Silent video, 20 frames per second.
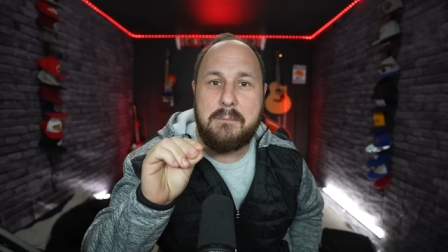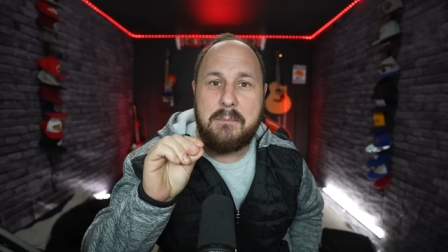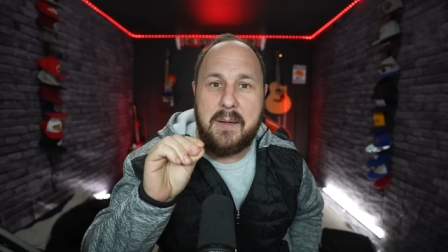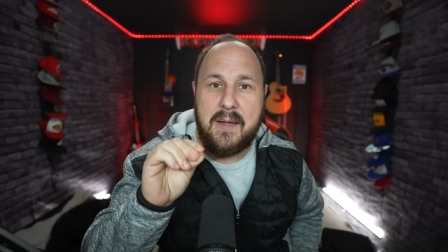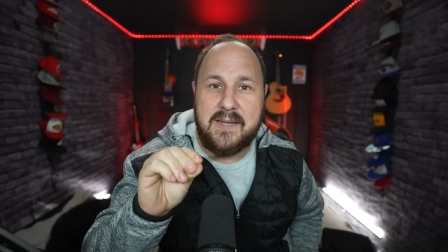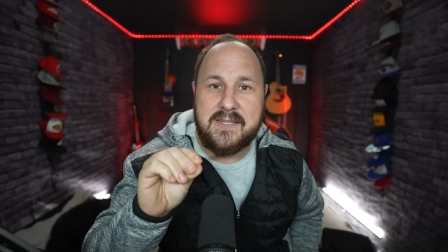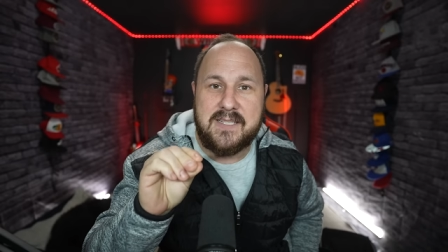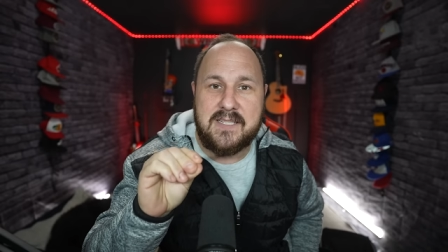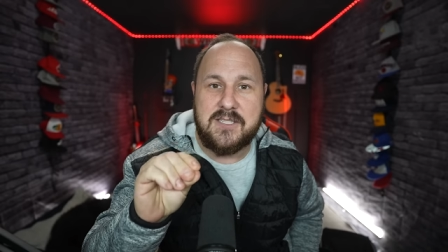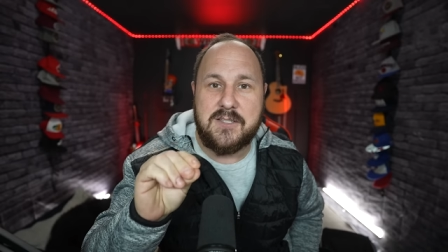
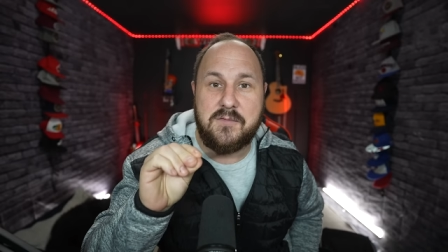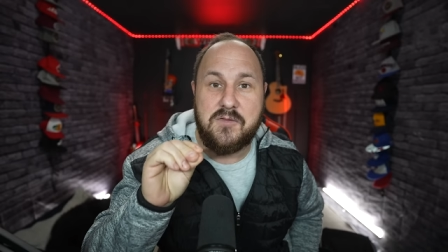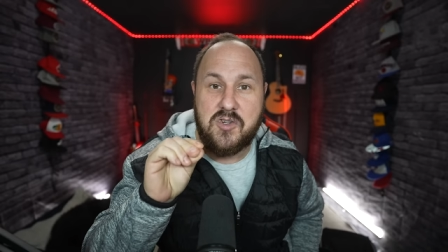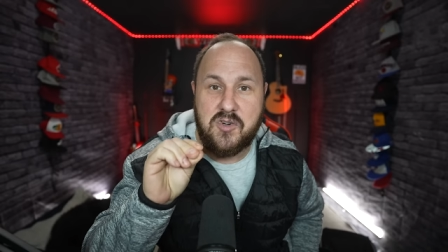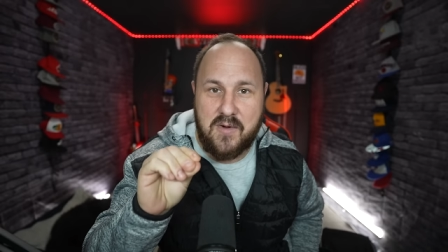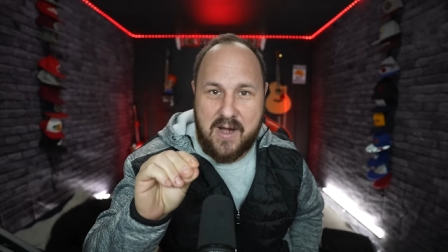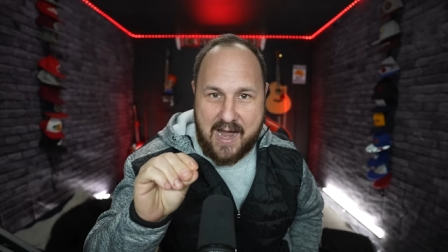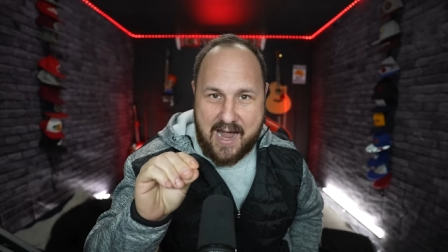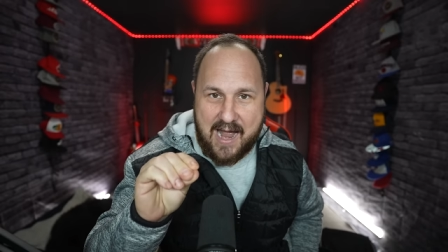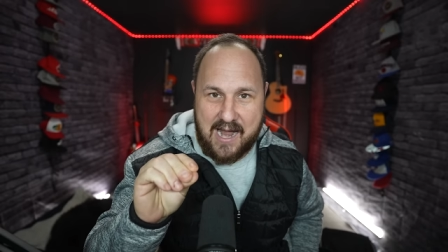pieces of
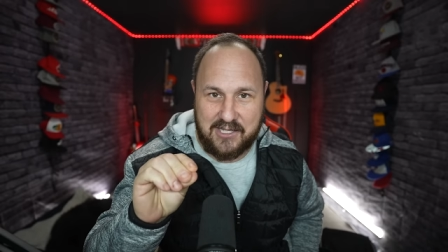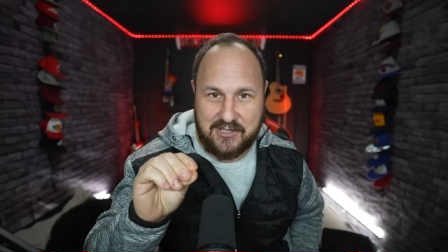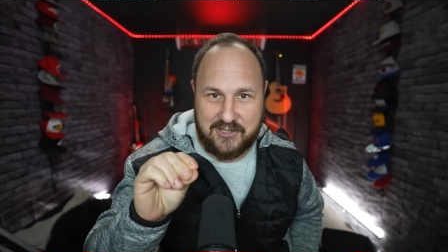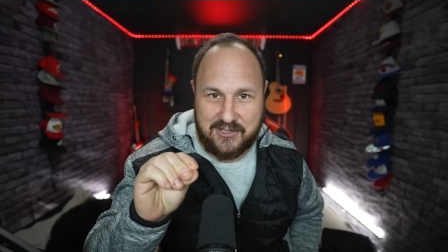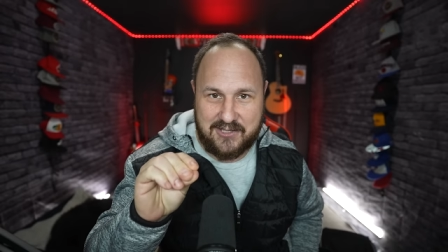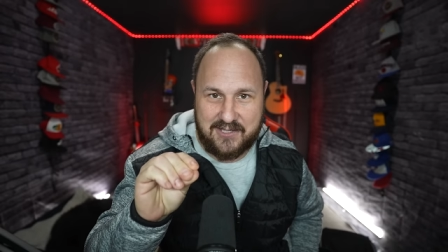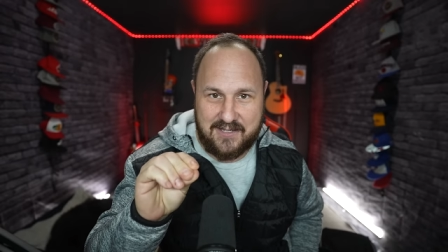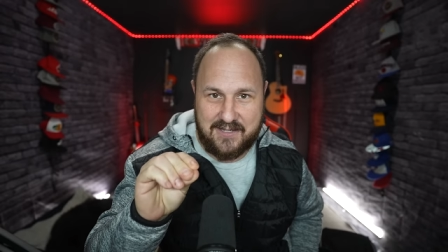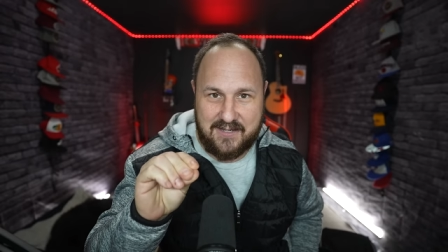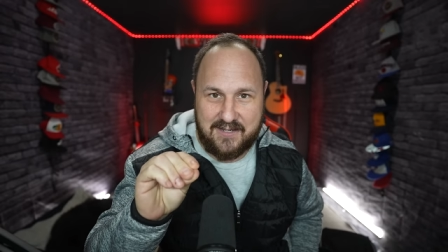
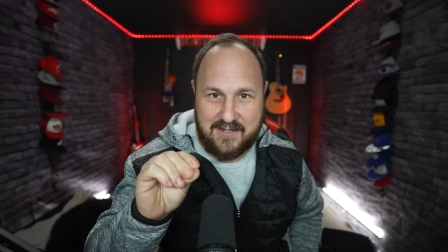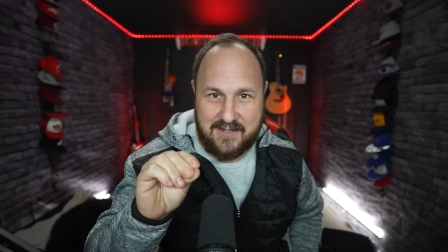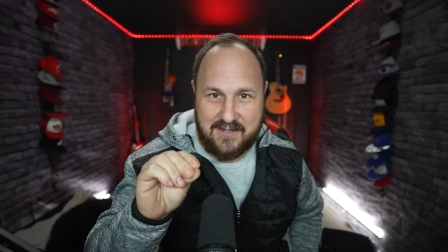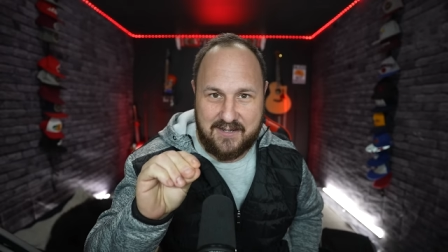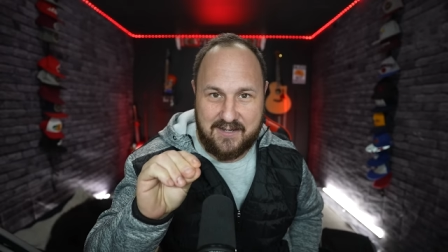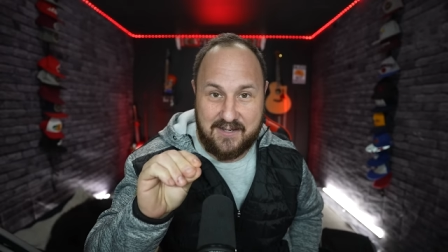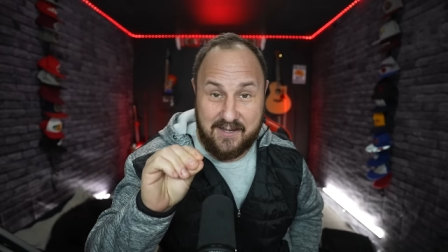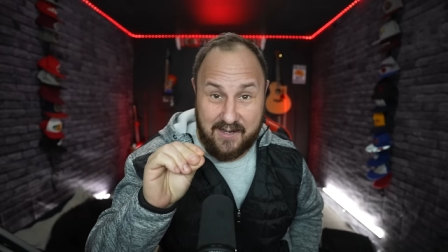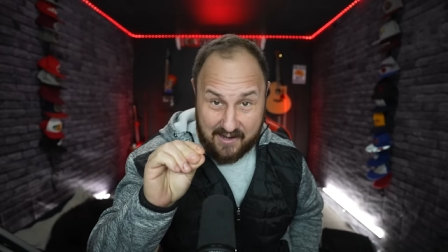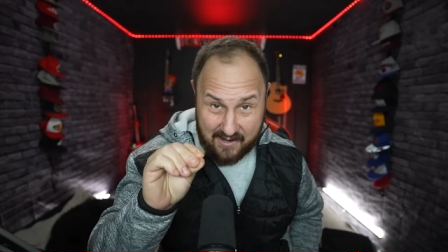trash.
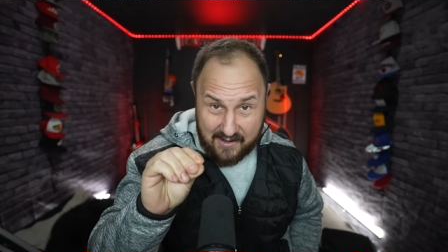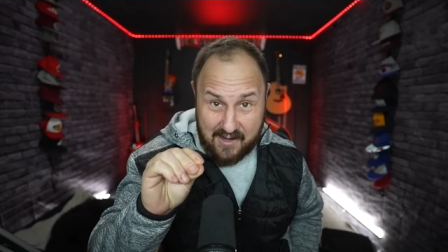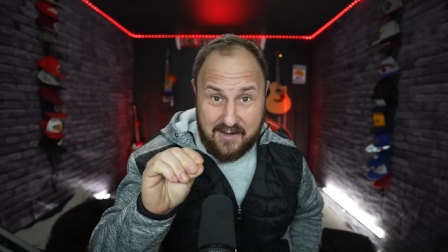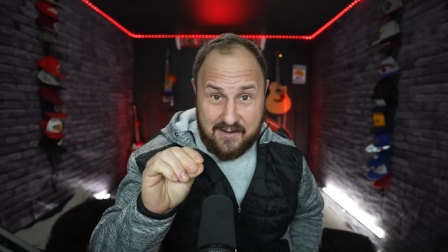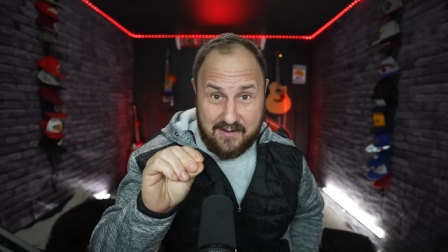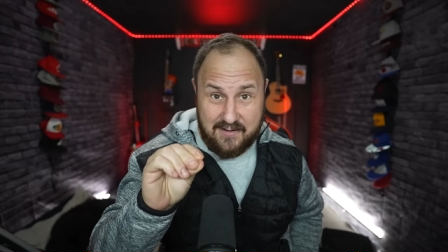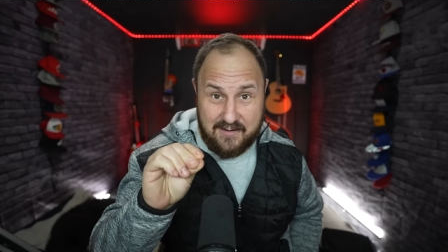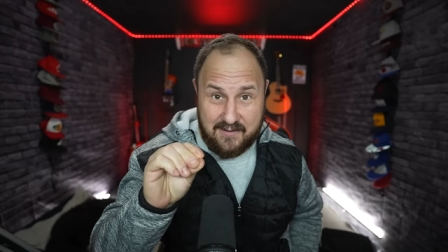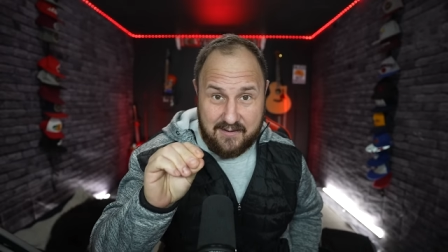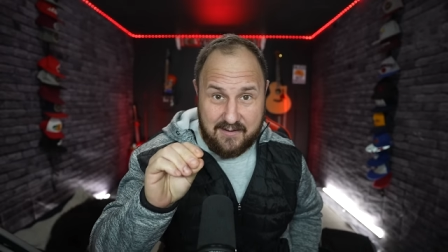Get it?